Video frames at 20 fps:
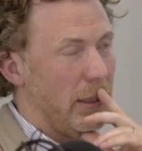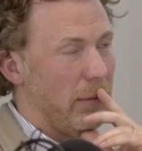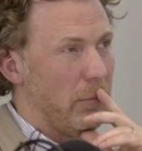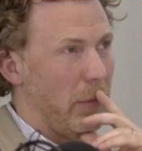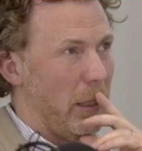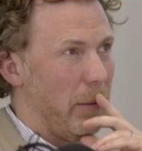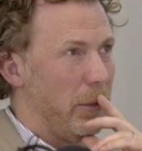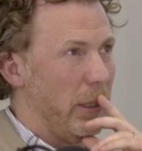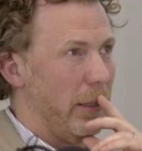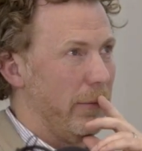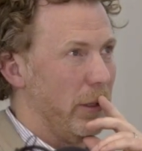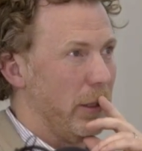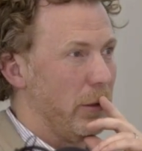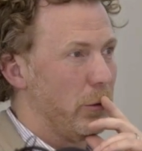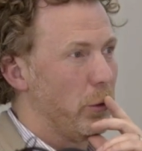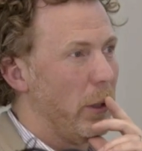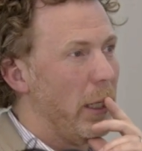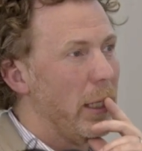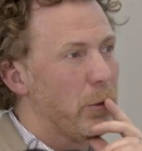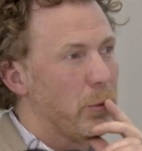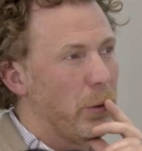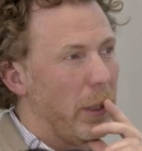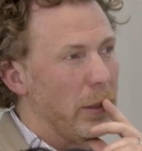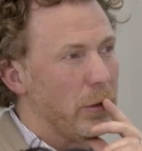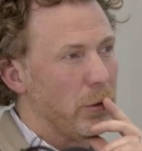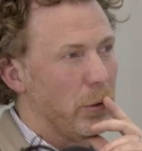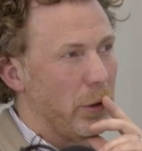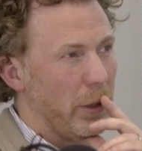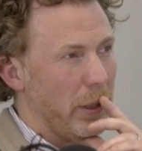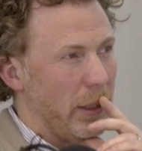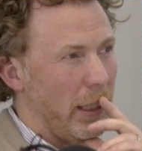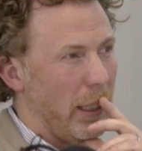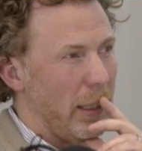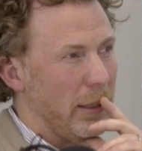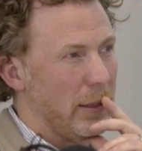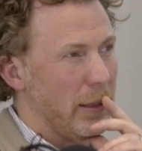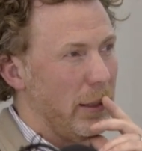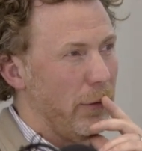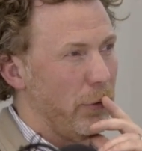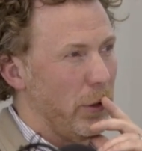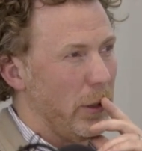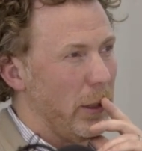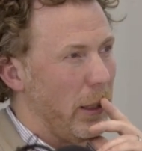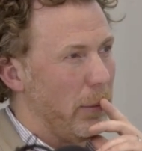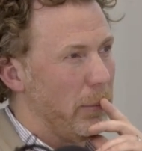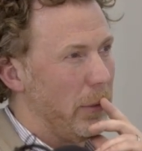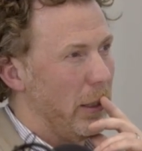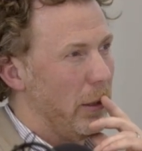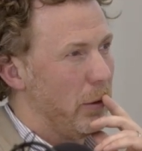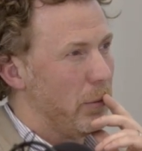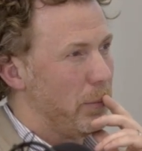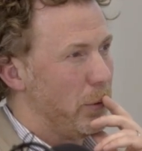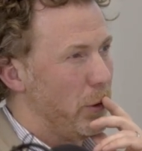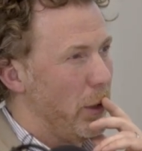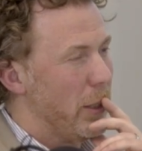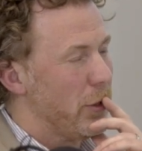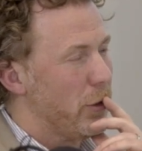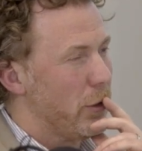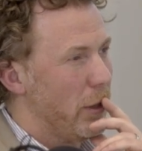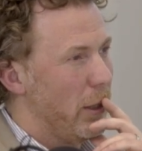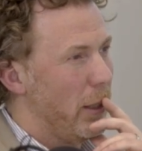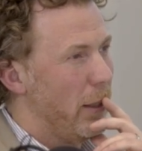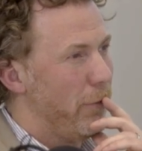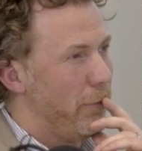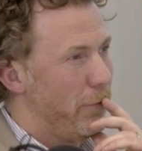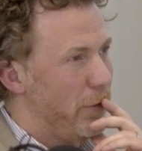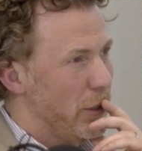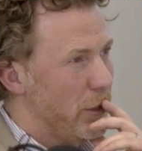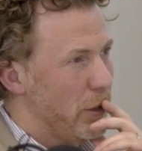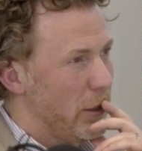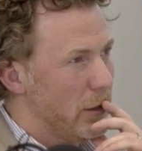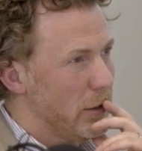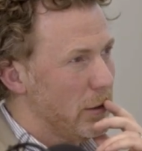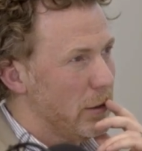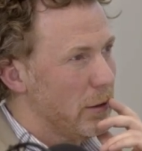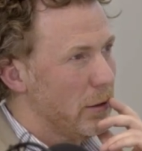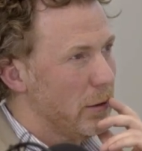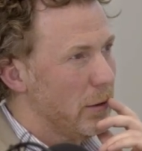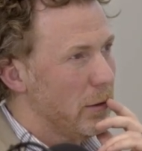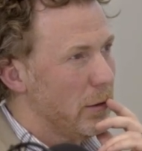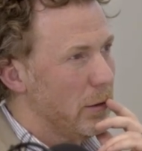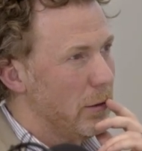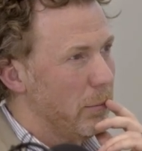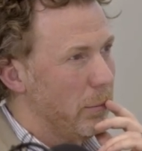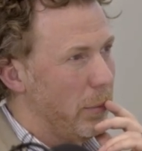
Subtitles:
maybe even a great way to organize if you're going to be operationally efficient. Yeah.